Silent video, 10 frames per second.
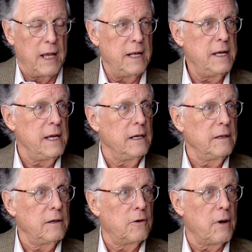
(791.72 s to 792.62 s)

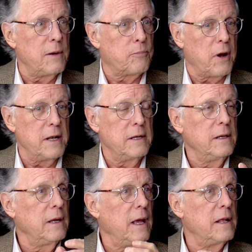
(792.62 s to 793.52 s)
India, Great
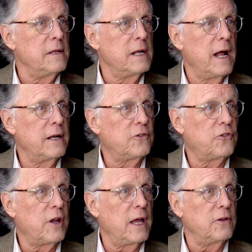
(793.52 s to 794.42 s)
Britain, and the United
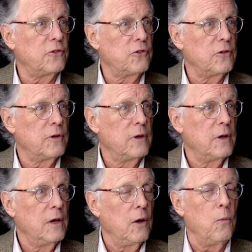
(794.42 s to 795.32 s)
States.
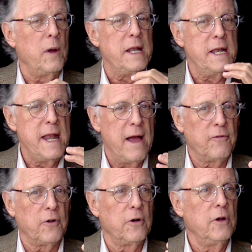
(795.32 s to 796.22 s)
We
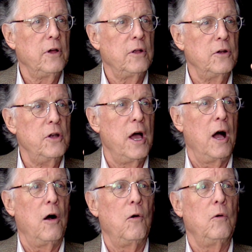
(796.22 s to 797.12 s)
never
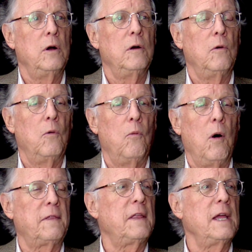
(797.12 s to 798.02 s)
know
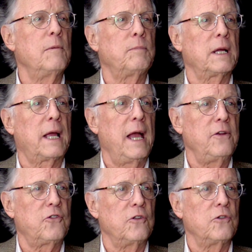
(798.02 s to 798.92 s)
what the
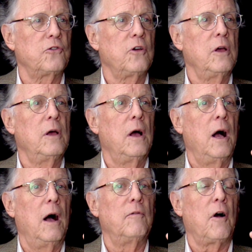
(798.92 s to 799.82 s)
implications
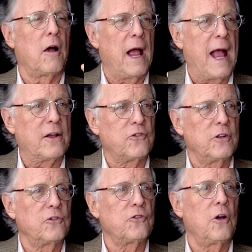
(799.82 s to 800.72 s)
of our
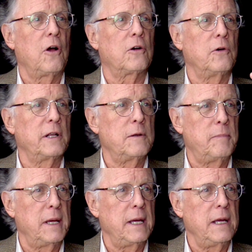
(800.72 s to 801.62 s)
actions are going to
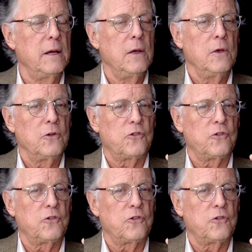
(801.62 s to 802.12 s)
be. Mm-hmm.